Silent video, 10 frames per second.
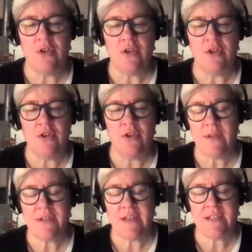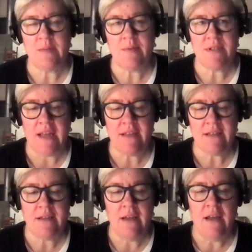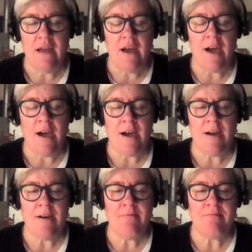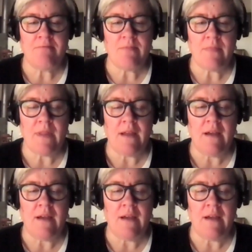with a 60%